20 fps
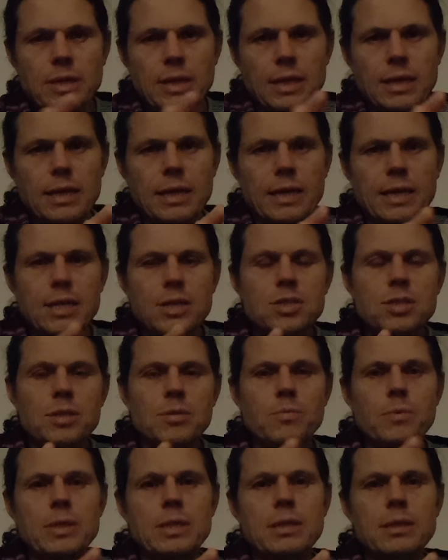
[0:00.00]

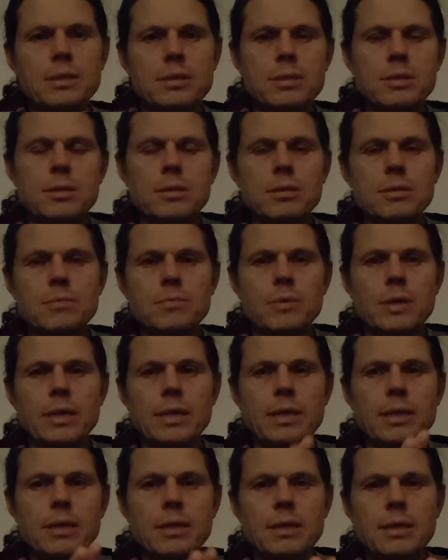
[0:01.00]
engaging with in a certain
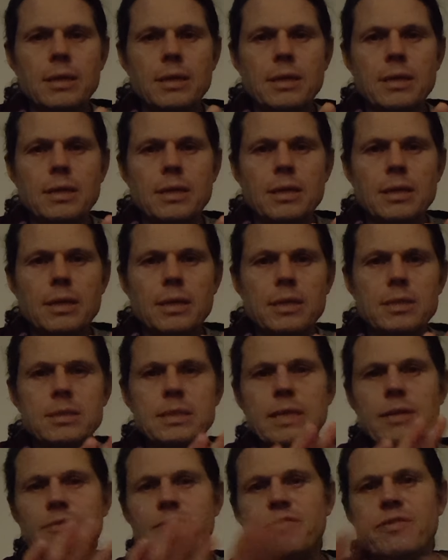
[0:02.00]
way, is
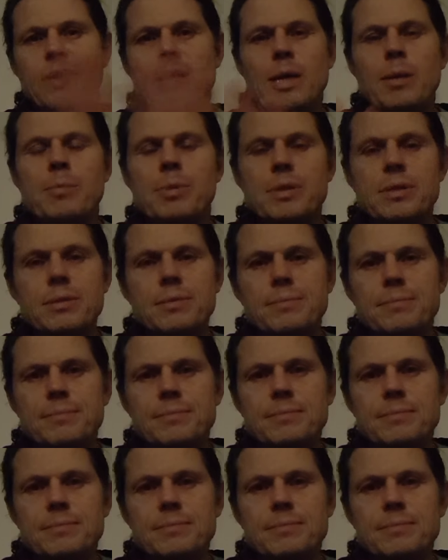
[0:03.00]
now flipped.